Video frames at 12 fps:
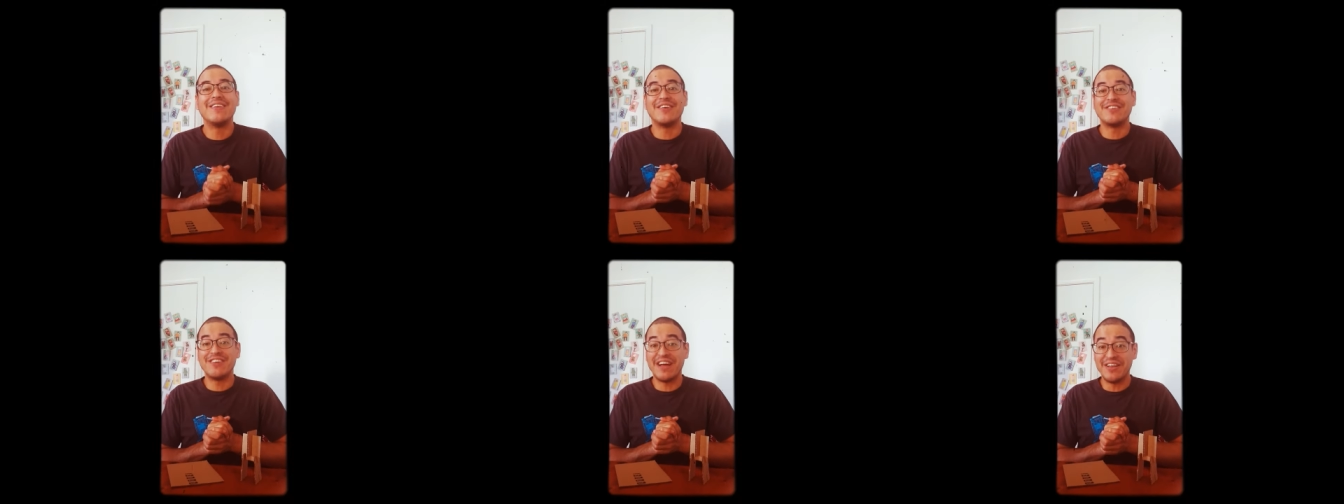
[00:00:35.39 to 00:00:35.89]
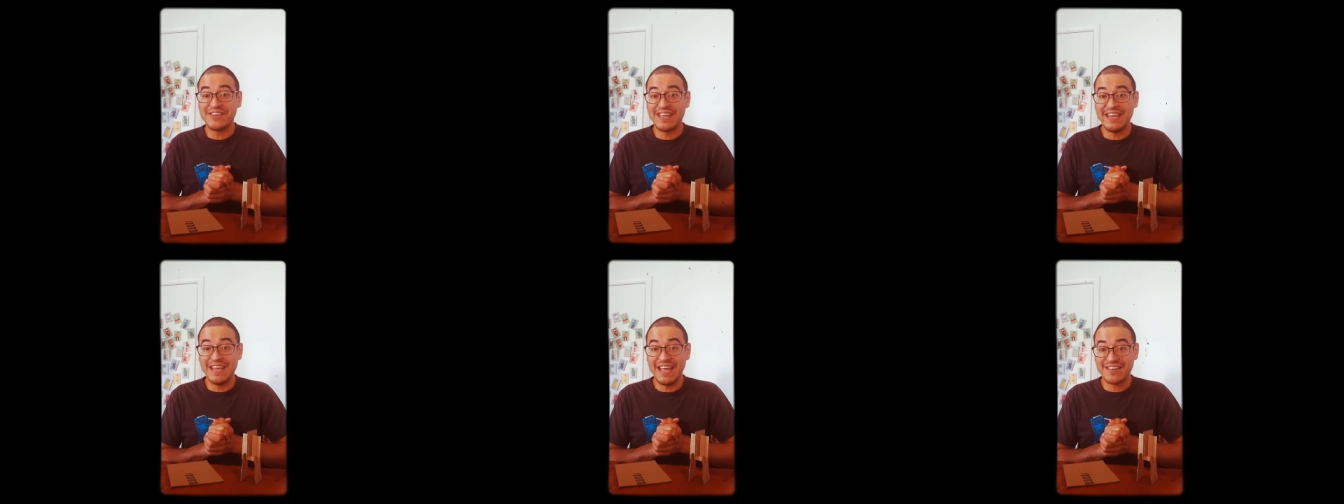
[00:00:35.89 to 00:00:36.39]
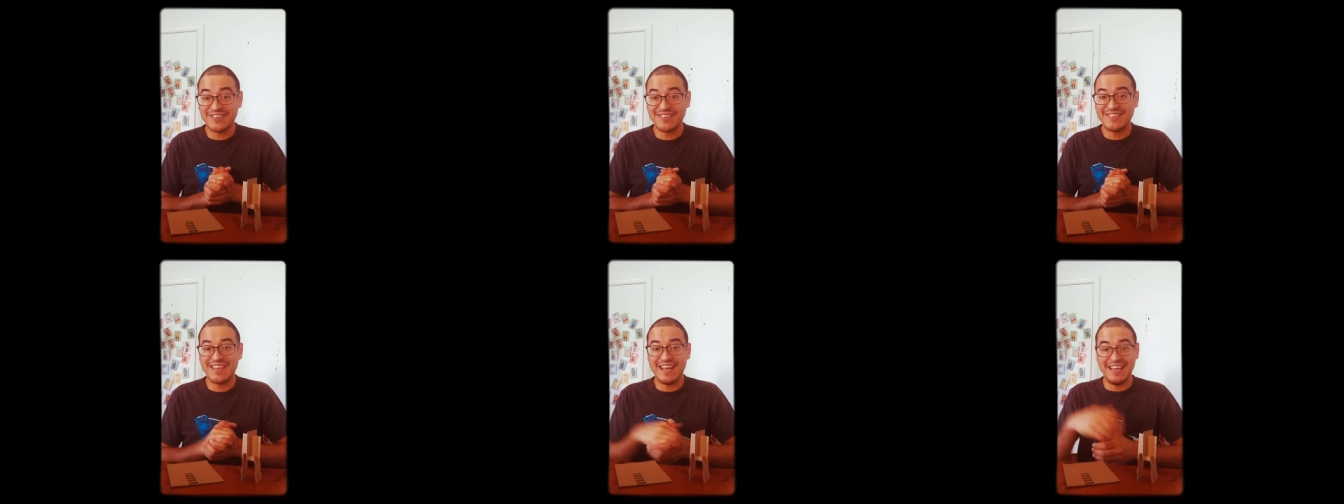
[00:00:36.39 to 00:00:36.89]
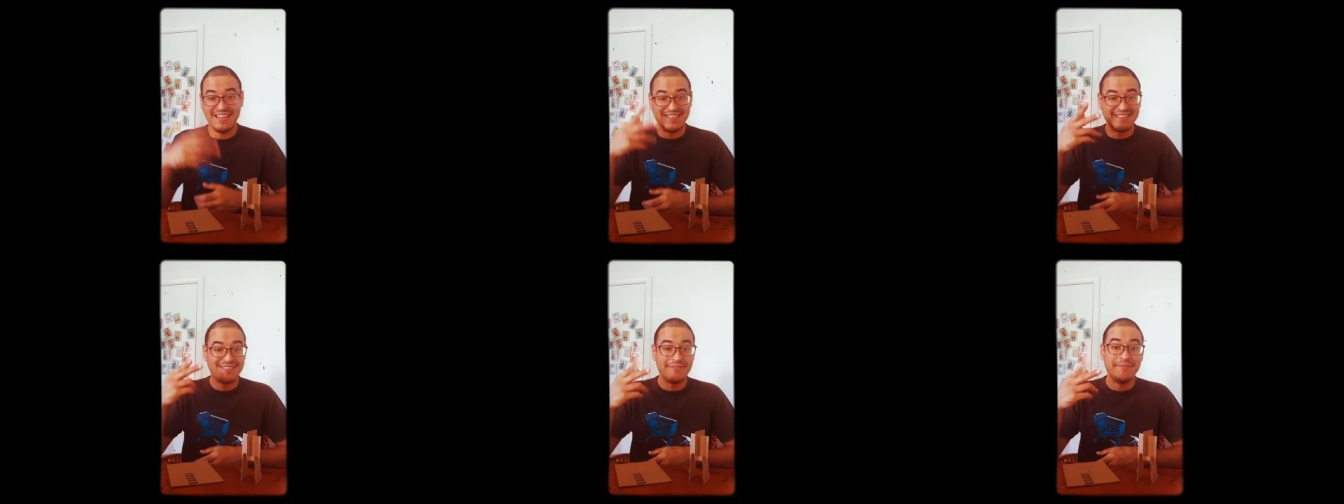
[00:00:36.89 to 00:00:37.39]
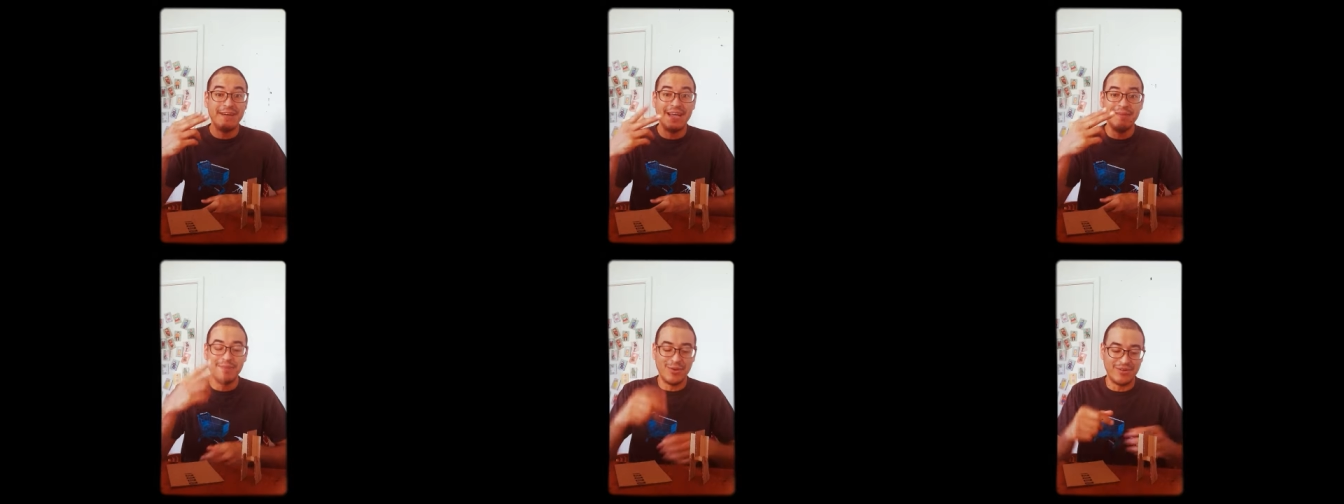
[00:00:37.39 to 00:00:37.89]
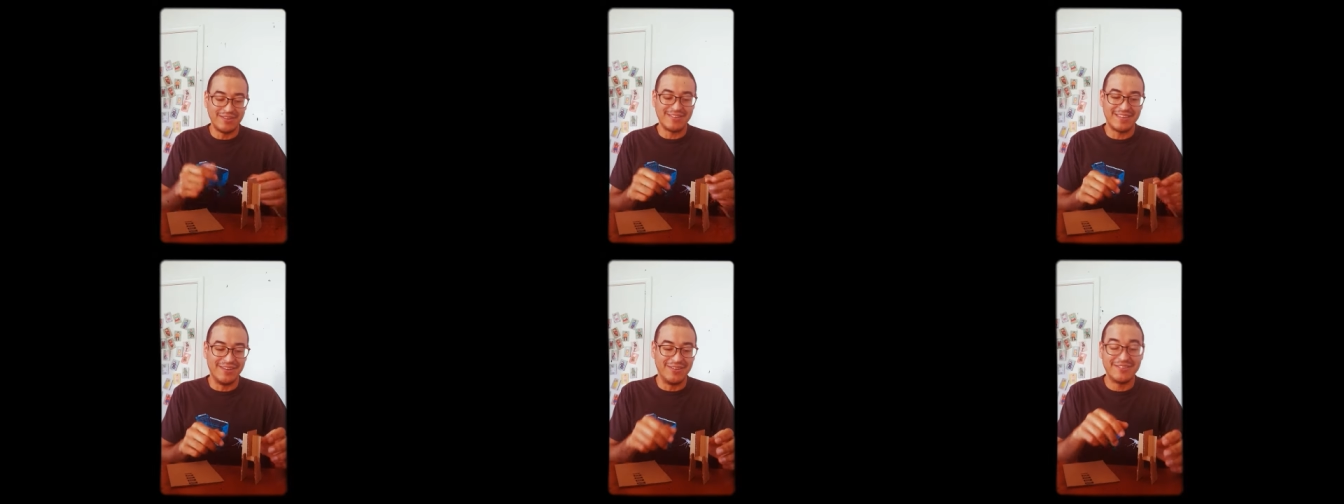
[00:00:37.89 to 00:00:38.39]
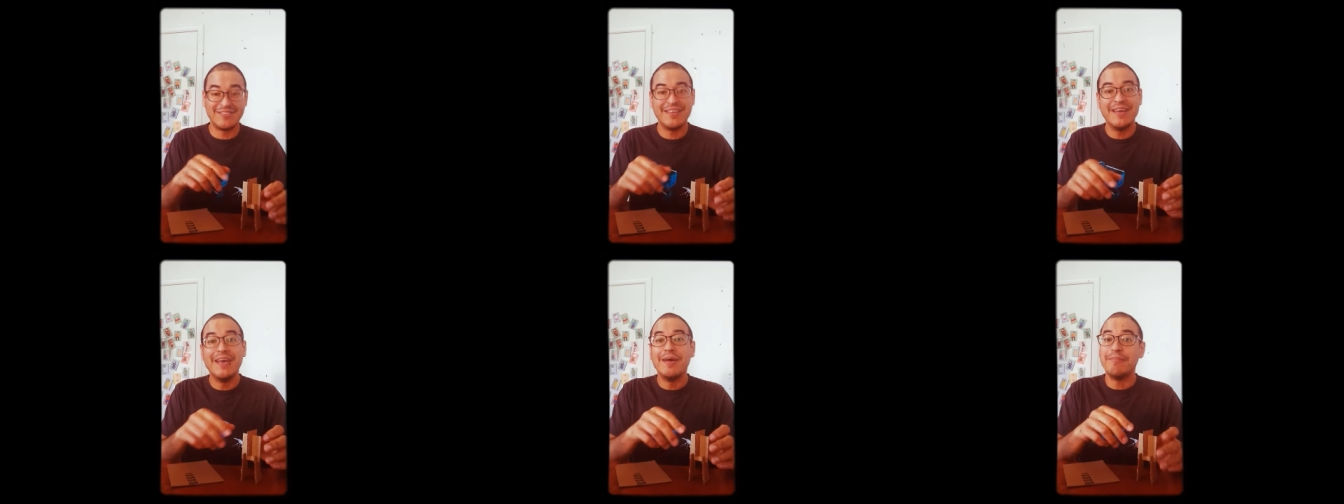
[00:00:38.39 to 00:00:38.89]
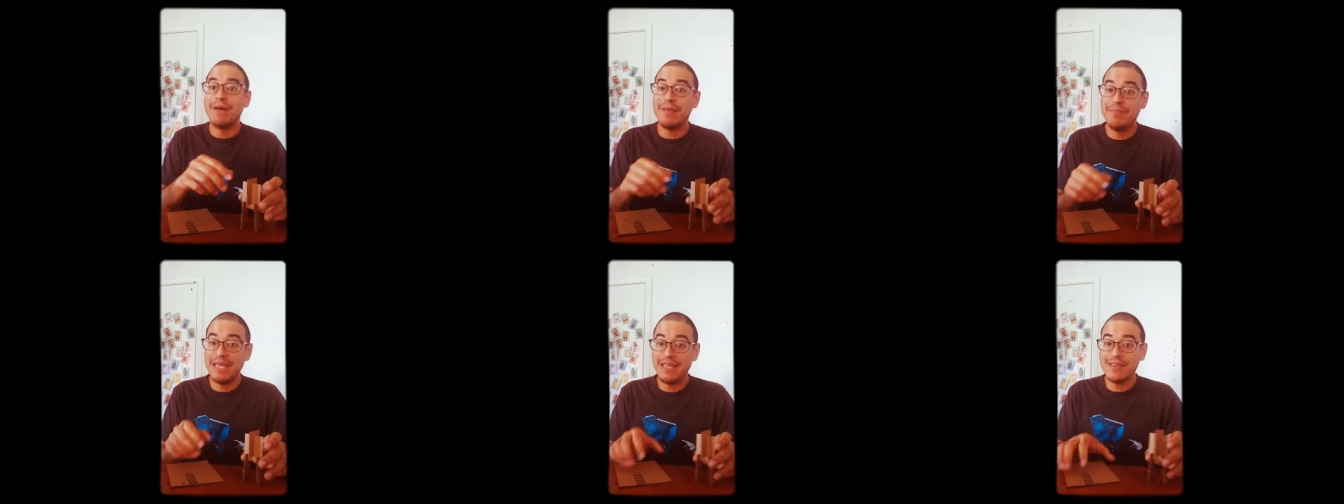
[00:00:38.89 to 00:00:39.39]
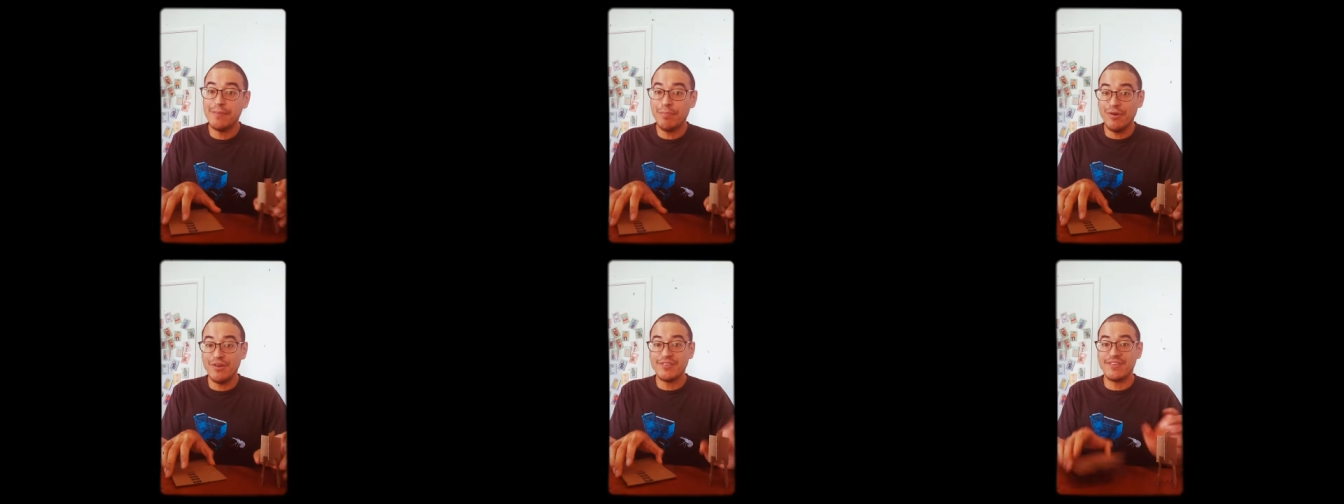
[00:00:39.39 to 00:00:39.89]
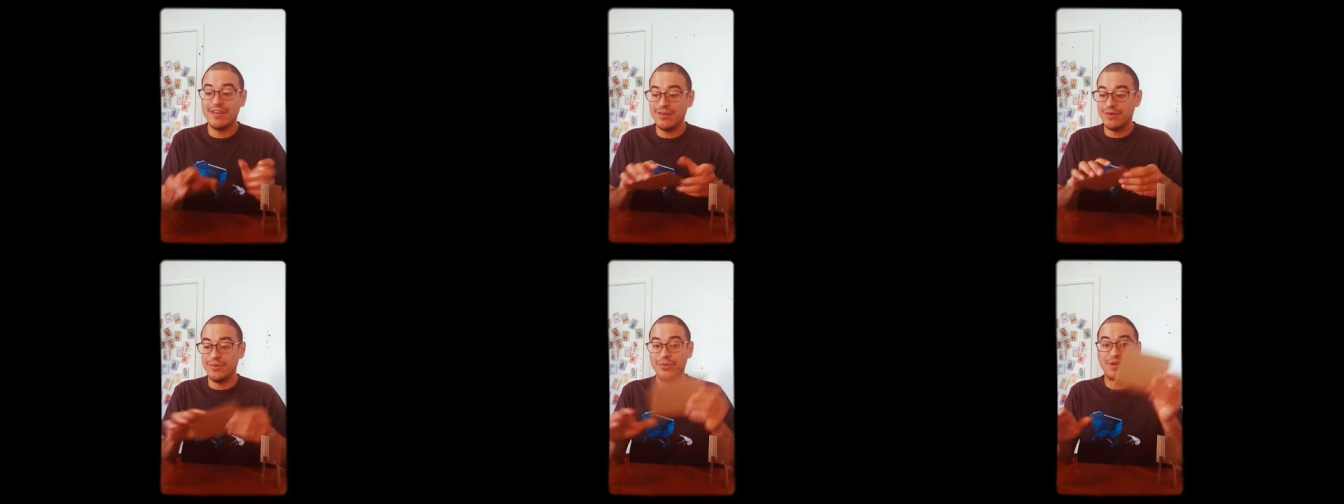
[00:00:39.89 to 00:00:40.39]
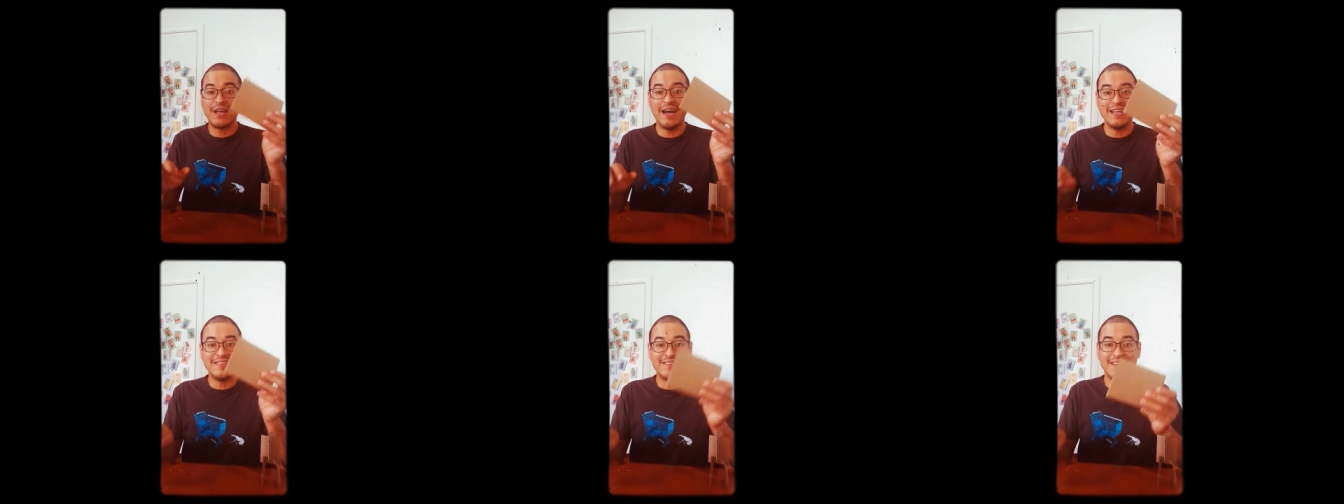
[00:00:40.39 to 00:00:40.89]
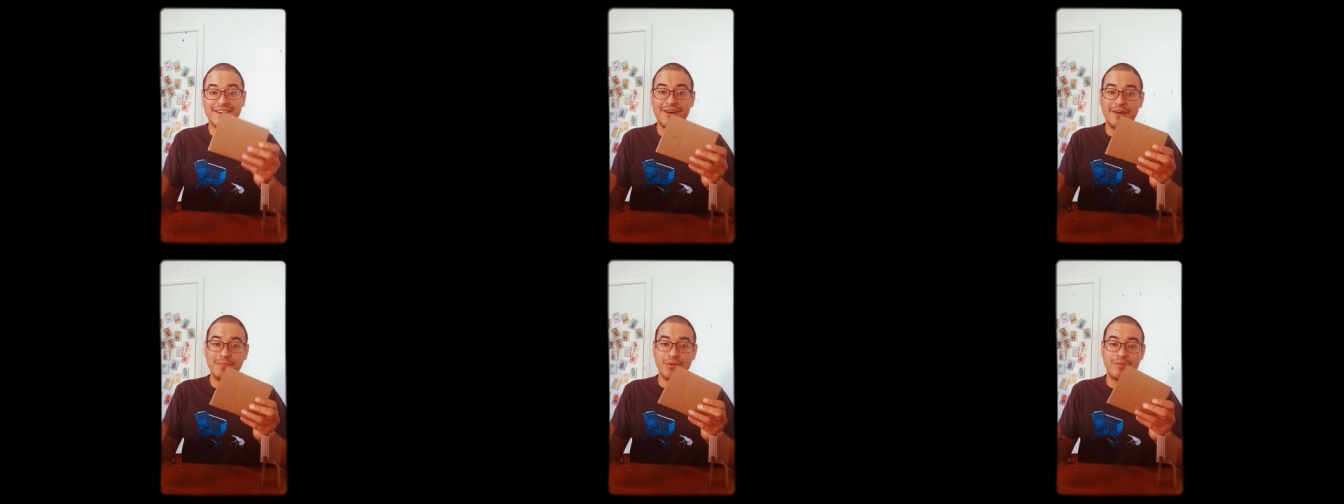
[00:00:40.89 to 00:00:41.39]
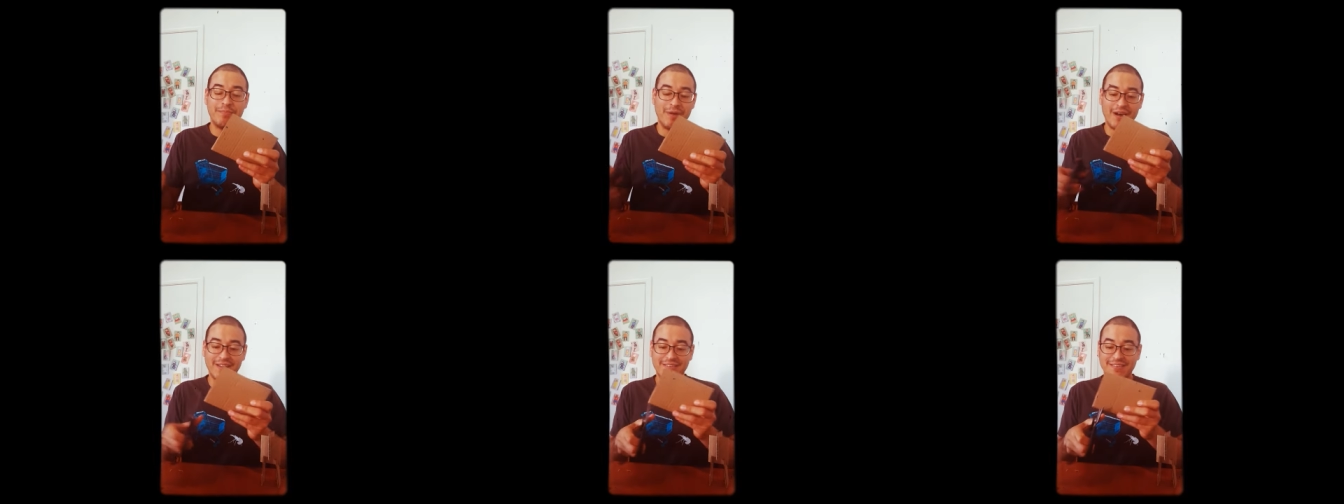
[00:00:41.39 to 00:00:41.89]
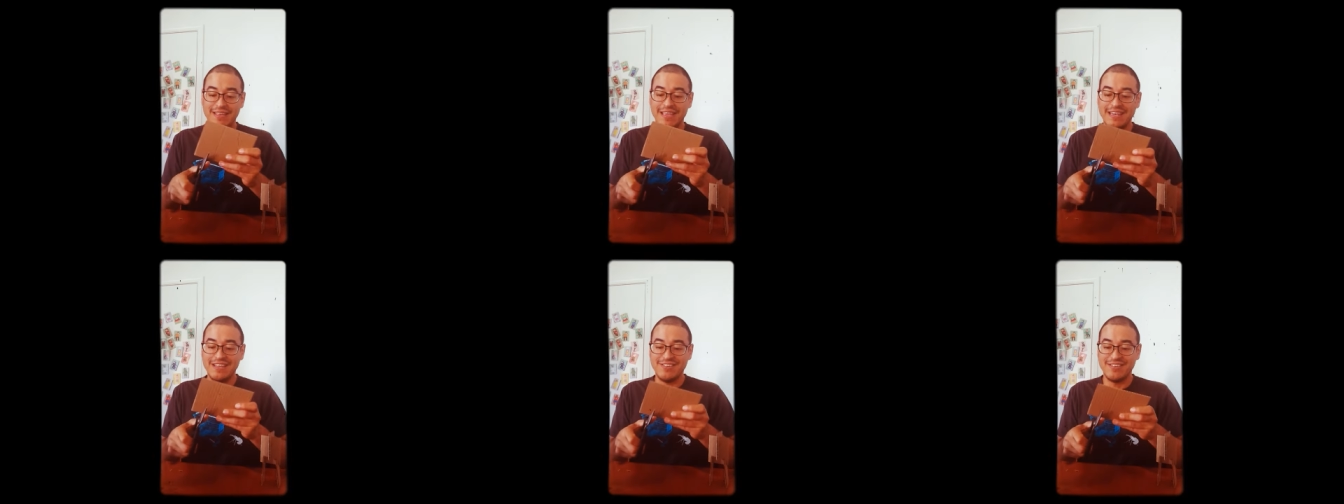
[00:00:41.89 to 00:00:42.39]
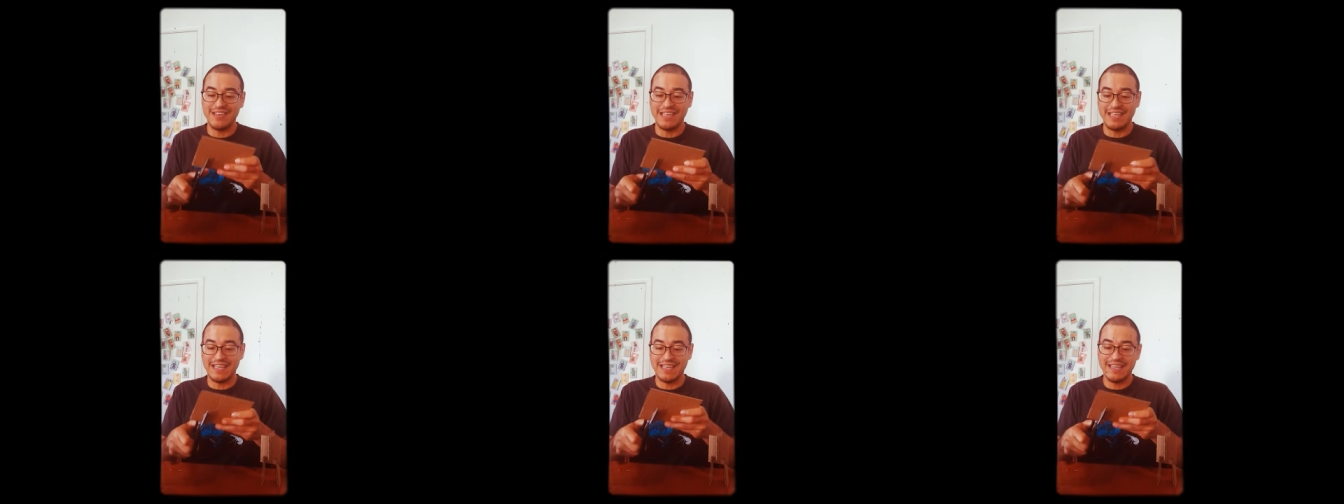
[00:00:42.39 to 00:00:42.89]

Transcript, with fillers: Your child can exercise fine motor skills by being the person who cuts the cardboard box initially.